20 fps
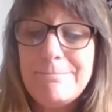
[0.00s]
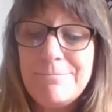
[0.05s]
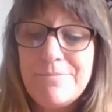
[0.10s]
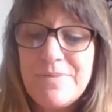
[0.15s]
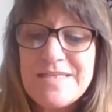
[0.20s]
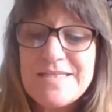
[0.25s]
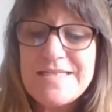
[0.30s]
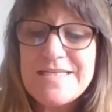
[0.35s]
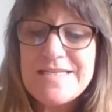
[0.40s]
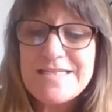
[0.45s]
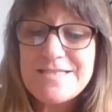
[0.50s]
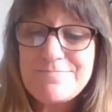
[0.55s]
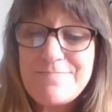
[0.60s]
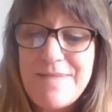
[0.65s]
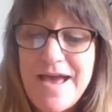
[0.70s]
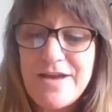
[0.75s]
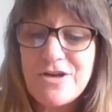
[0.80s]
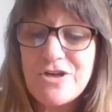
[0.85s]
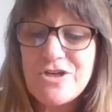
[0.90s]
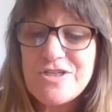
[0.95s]
Business
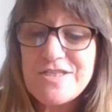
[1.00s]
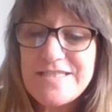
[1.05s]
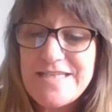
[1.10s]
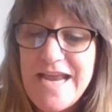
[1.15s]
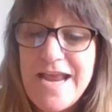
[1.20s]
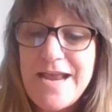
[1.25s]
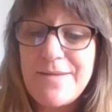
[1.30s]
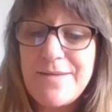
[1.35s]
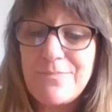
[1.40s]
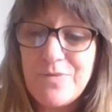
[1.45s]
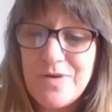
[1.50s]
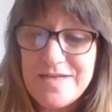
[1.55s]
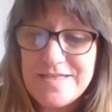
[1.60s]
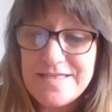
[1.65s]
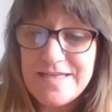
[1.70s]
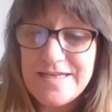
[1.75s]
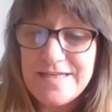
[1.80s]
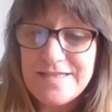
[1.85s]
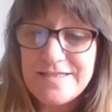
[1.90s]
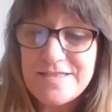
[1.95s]
matters take
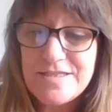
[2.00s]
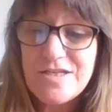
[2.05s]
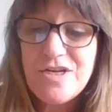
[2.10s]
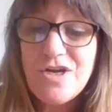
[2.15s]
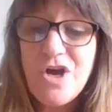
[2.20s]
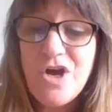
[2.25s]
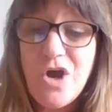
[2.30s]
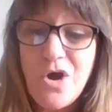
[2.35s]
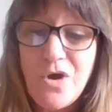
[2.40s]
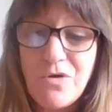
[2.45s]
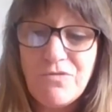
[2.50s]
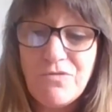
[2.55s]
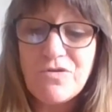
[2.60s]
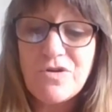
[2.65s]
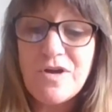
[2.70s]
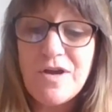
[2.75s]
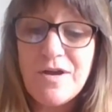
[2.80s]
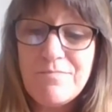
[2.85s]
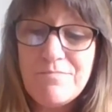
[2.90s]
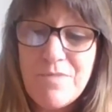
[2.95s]
precedence
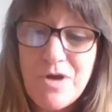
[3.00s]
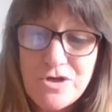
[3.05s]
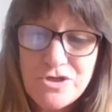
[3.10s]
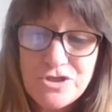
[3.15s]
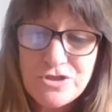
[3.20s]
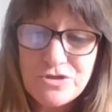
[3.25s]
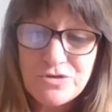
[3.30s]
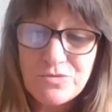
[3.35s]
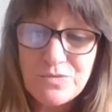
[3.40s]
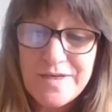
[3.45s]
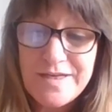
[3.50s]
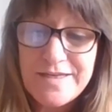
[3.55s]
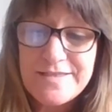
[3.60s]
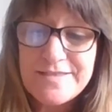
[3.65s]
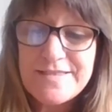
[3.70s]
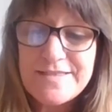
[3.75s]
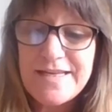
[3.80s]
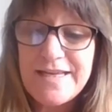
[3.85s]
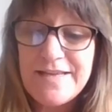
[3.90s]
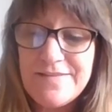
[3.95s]
over emotional
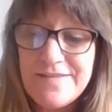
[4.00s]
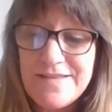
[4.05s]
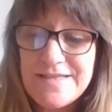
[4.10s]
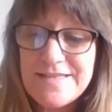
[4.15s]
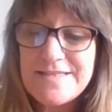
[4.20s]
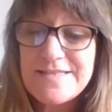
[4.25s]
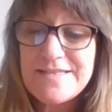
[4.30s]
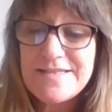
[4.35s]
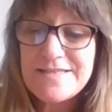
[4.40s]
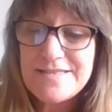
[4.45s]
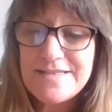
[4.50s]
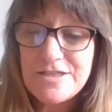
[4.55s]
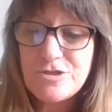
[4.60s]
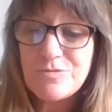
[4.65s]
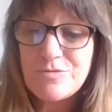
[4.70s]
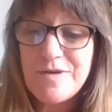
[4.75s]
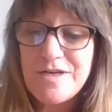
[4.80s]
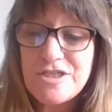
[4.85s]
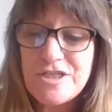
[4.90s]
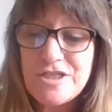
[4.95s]
ones in this
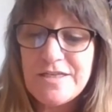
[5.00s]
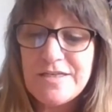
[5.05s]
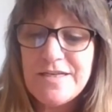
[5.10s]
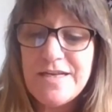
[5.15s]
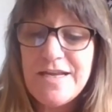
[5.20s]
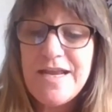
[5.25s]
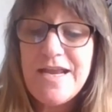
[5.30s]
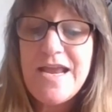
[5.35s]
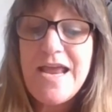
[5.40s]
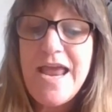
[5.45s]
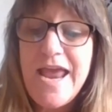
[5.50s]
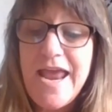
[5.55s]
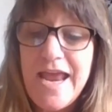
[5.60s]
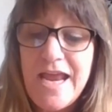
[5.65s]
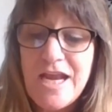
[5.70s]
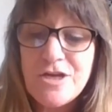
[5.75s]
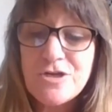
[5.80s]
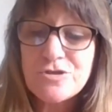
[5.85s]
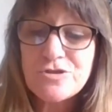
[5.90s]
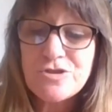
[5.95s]
situation.
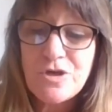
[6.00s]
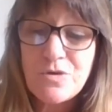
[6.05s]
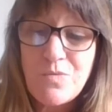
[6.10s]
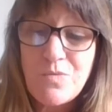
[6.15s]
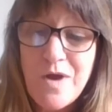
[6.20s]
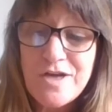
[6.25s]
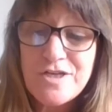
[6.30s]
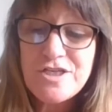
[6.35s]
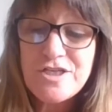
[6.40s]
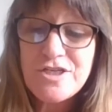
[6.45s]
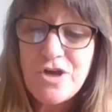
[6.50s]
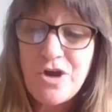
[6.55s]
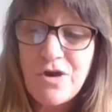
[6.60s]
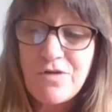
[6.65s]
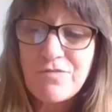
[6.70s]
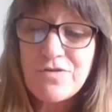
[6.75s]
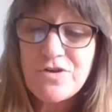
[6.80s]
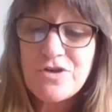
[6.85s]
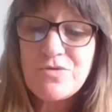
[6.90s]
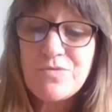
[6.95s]
Angels are watching
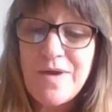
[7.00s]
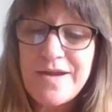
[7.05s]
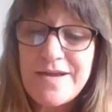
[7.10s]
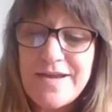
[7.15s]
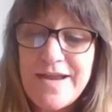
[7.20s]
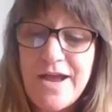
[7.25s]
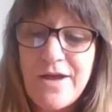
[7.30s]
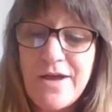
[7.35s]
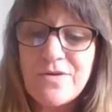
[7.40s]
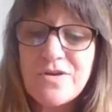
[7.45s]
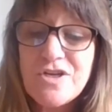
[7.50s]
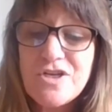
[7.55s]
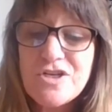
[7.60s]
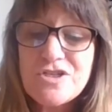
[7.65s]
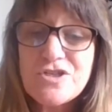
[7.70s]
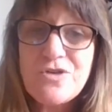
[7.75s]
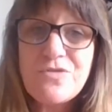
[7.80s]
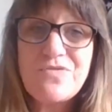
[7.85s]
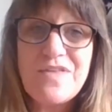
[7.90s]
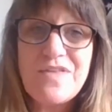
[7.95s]
over you right now,
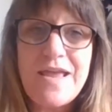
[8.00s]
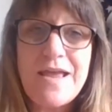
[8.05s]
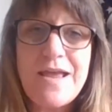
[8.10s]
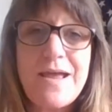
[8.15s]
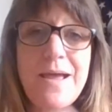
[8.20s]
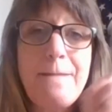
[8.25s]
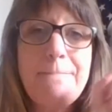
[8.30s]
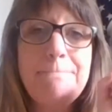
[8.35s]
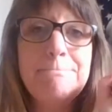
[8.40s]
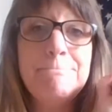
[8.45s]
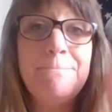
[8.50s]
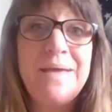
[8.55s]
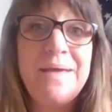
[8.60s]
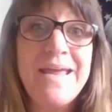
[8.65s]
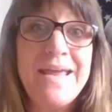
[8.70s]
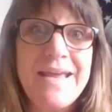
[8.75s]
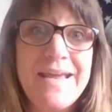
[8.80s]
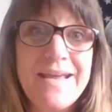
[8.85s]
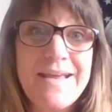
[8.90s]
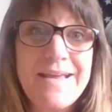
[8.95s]
so think
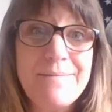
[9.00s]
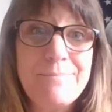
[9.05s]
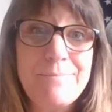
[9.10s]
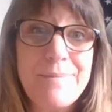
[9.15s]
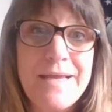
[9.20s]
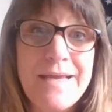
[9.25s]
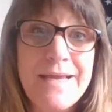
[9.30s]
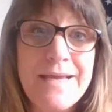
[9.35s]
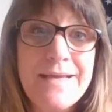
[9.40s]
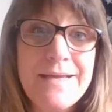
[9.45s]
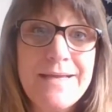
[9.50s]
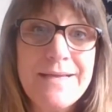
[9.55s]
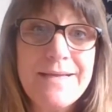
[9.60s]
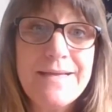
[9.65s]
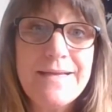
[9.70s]
big, big.